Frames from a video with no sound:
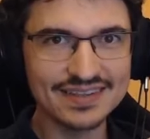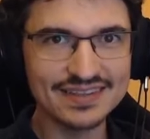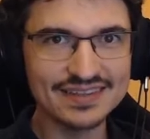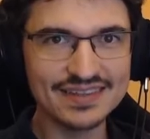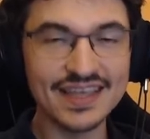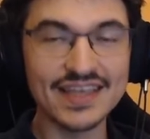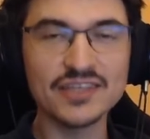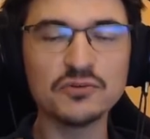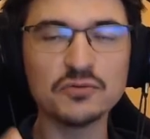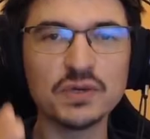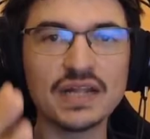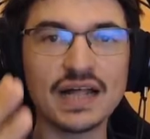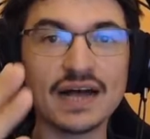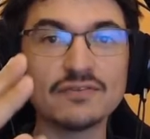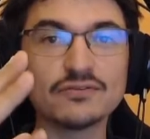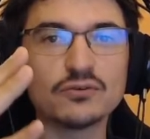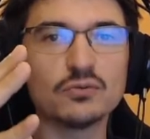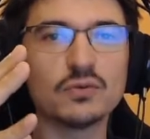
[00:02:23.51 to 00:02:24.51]
Then you will
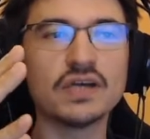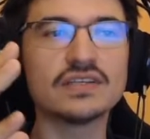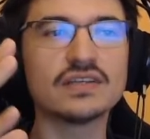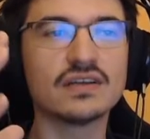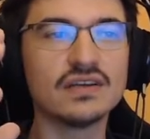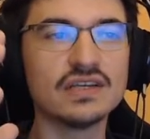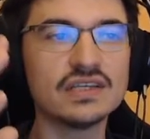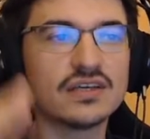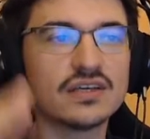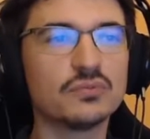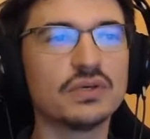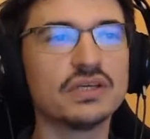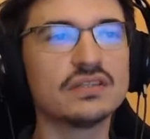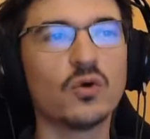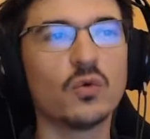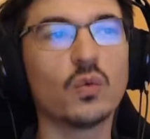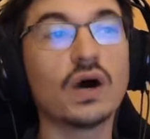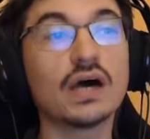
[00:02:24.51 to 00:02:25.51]
have to wait a little
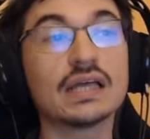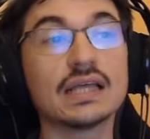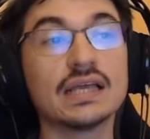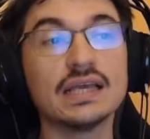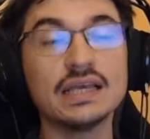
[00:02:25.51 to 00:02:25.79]
bit while